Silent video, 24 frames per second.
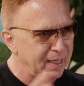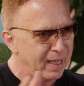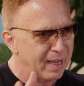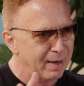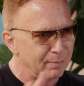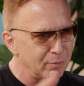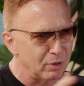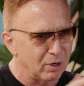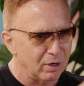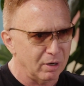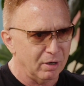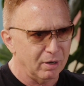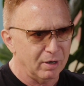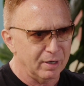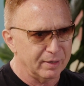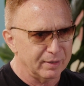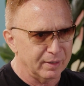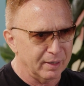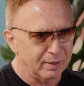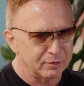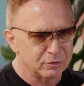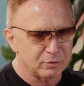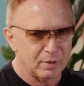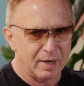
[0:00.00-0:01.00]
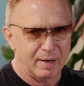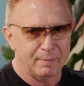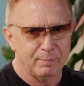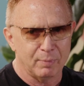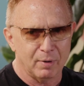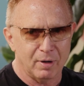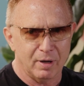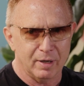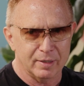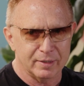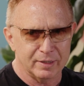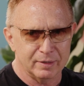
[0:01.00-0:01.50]
camera on a
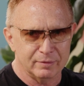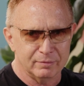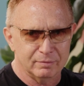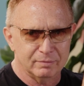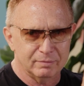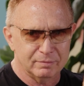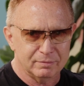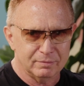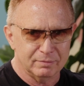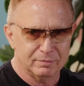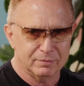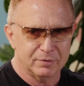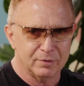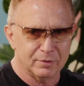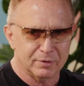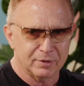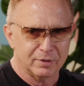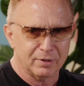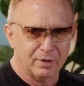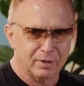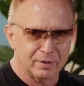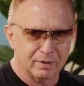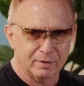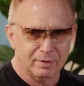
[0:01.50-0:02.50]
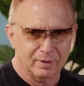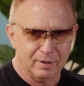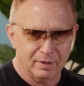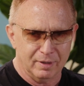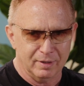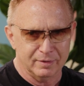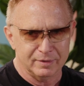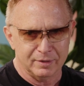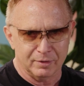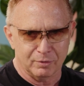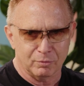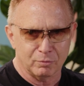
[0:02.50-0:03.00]
tripod and turn it on,
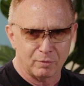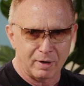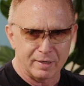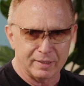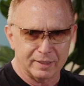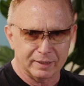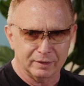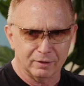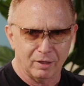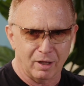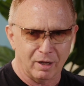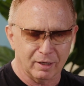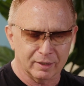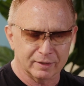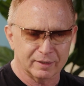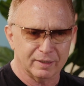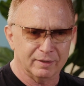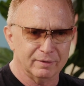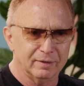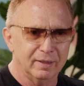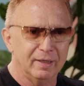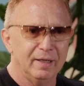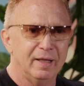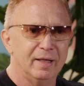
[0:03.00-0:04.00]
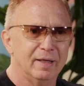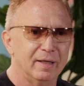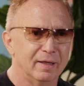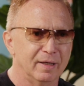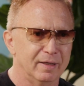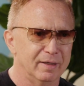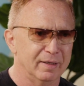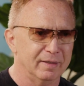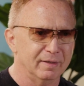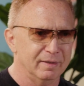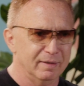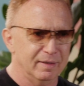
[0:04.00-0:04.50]
you know, running lock, and
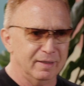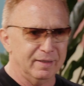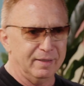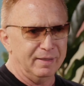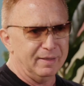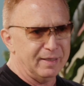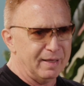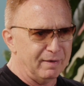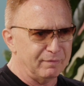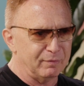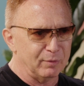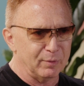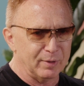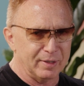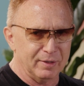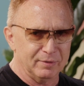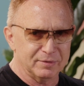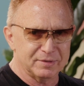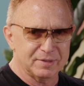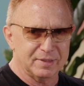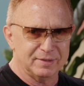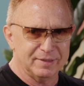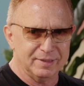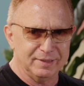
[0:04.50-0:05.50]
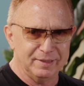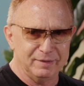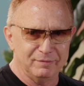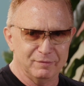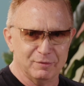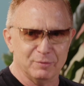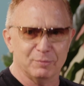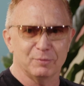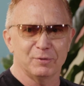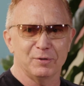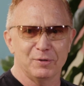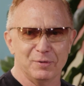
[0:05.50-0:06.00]
everyone else had to leave
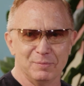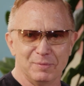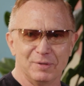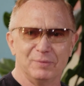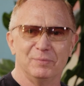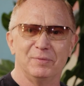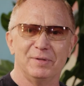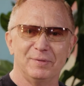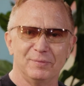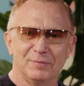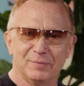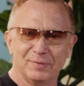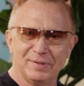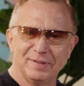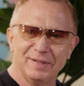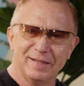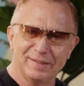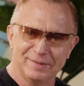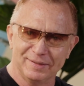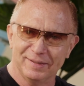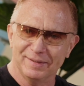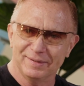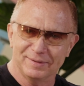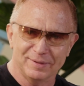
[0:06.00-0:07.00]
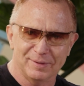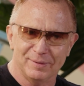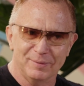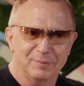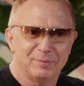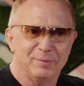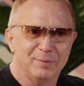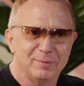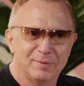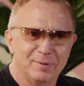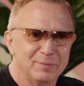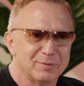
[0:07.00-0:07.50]
the room, and we would like,
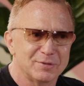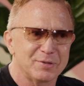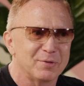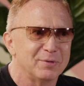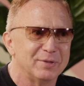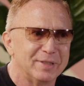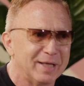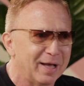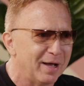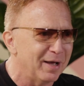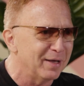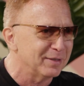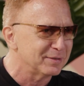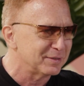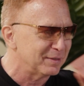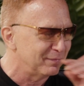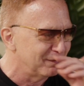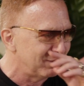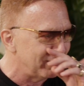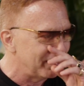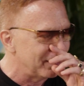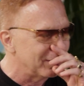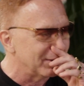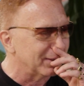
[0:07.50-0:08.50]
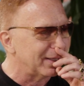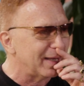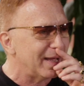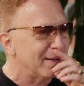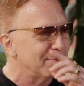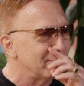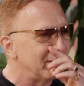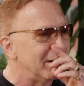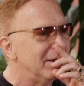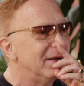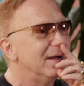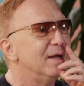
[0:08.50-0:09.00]
it was only us in front of the
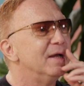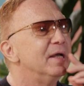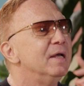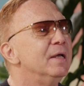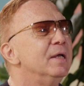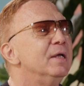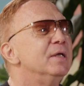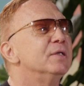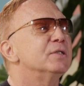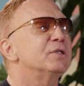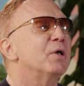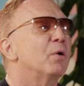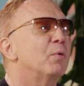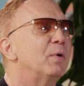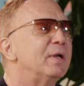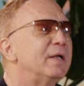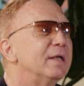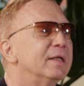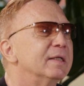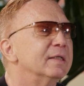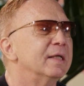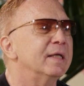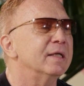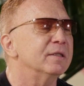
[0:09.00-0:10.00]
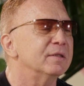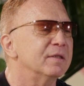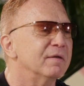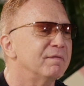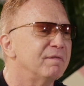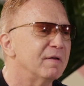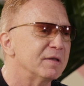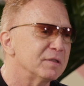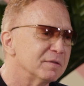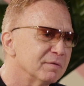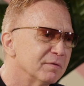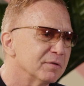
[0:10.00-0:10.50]
camera. So when it hit the
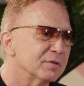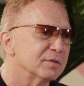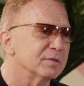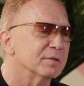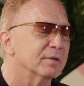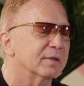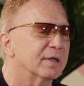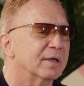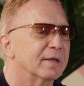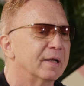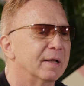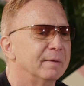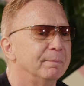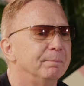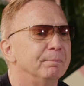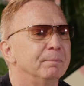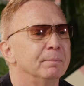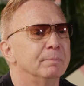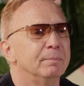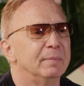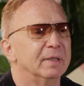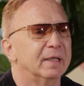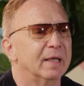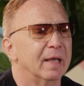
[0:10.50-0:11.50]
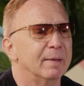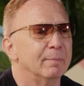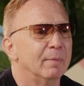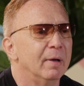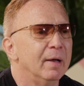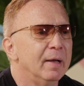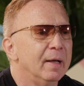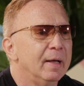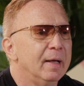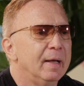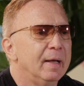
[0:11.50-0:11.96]
festival circuit and became